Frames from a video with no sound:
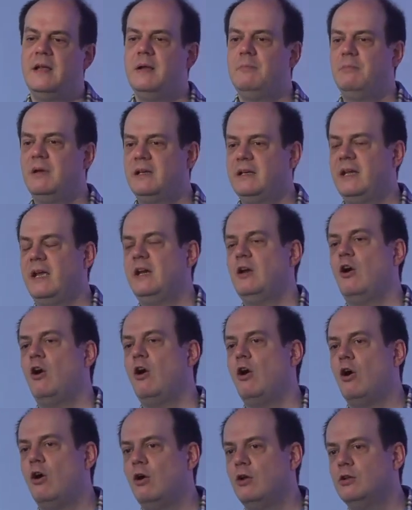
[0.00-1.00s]
but can
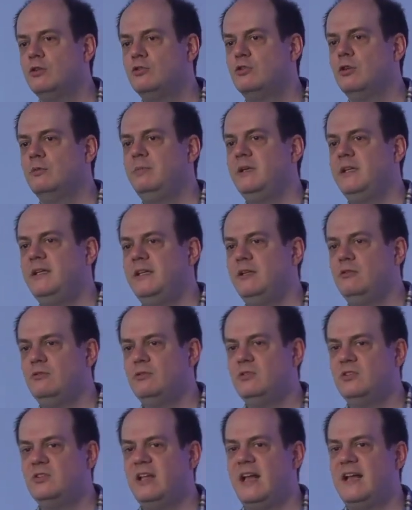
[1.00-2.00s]
also be
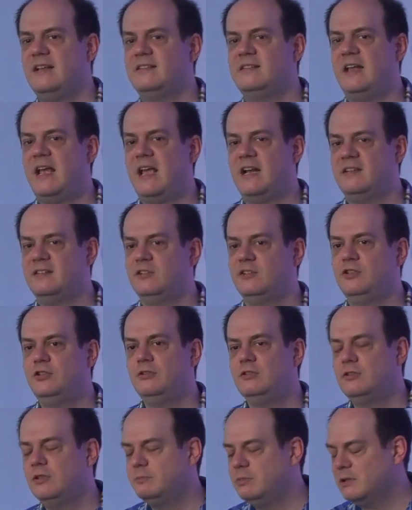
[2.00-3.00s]
used as
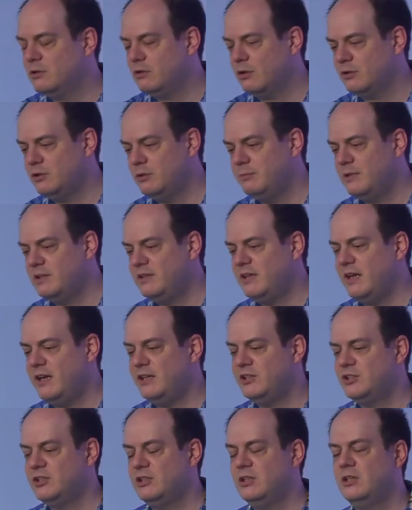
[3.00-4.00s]
executable
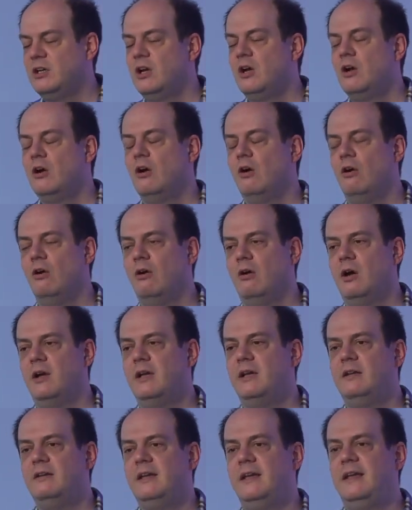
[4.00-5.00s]
documentation,
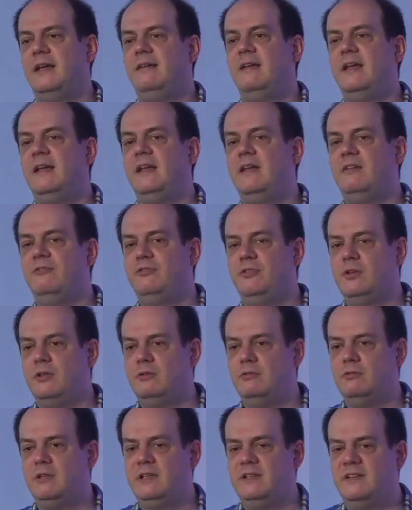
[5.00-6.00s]
or if you're
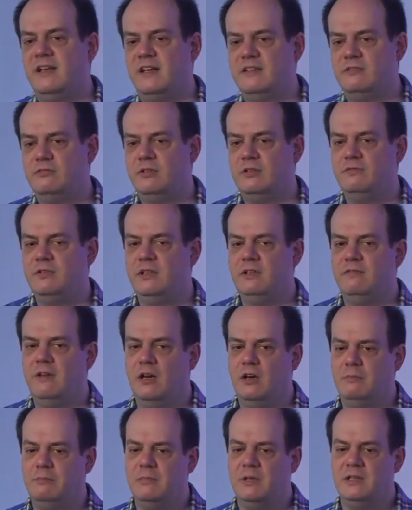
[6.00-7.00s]
doing test-driven
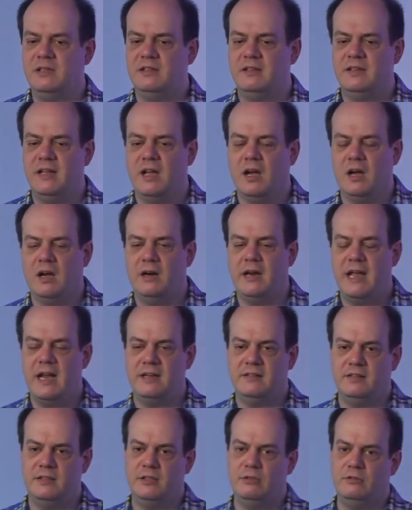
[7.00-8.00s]
development, they are
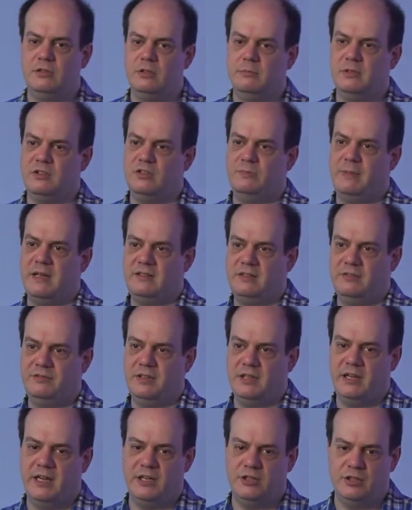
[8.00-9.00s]
executable
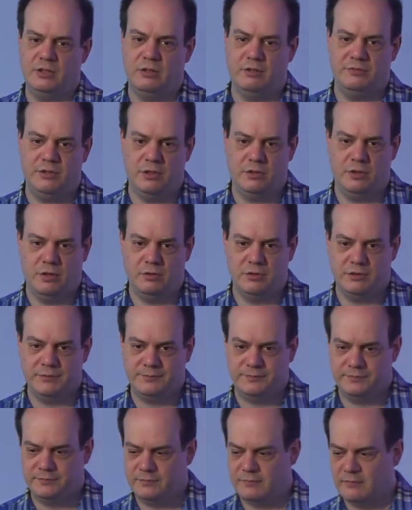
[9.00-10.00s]
specification of your code,
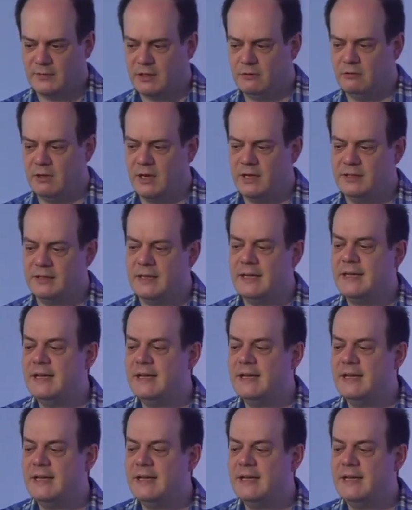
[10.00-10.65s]
right?